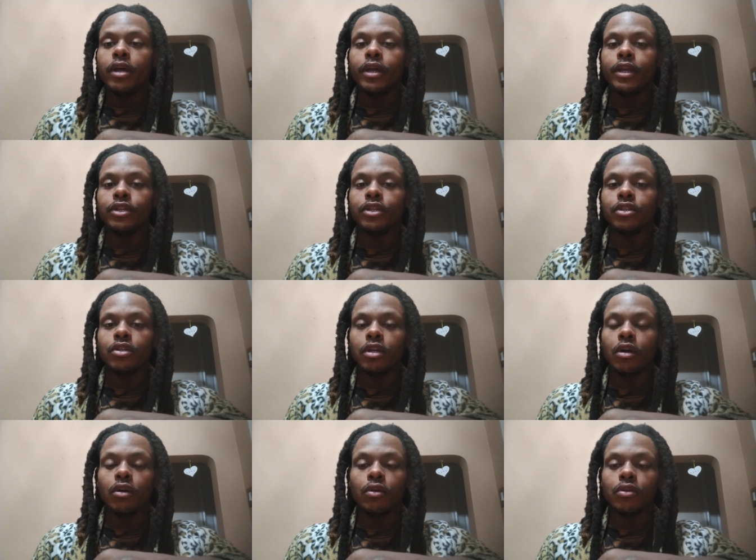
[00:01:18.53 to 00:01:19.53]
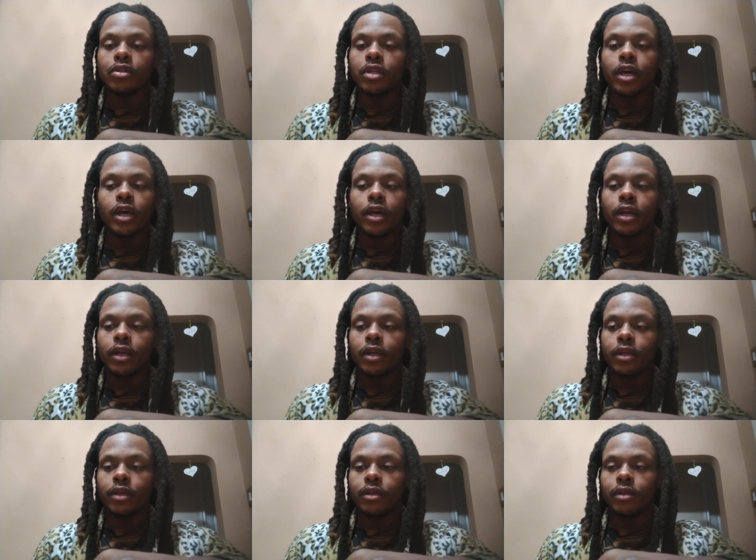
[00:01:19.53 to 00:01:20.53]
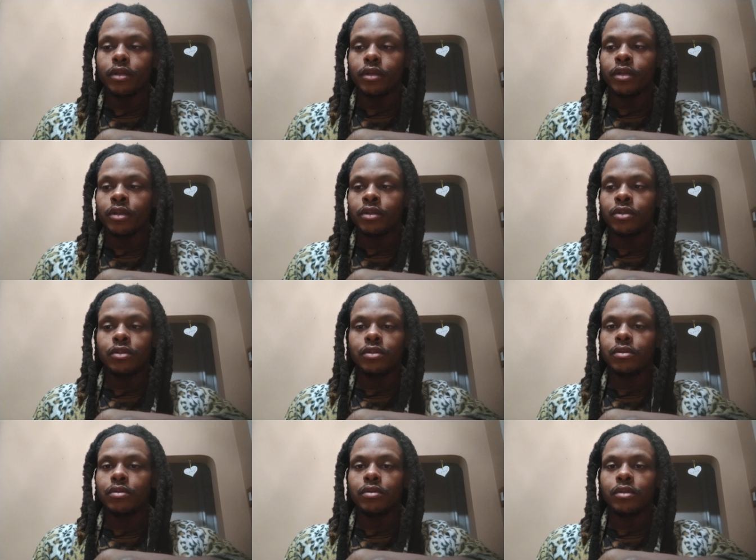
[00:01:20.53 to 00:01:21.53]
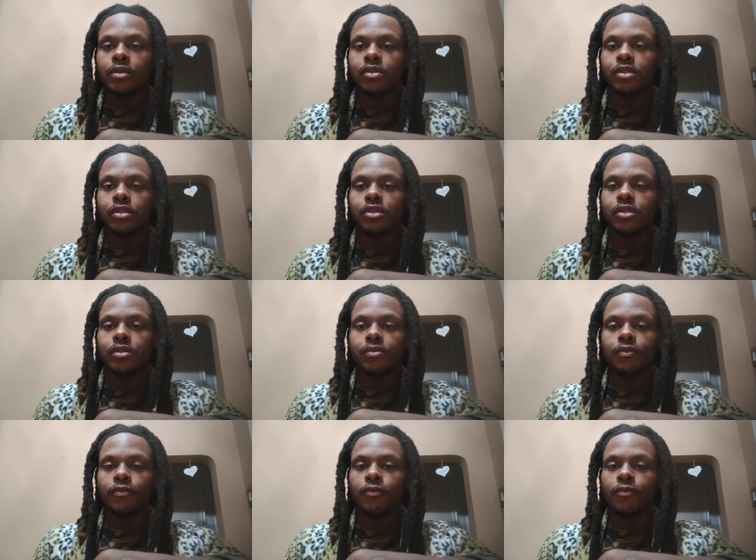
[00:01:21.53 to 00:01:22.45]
He just knows that is is just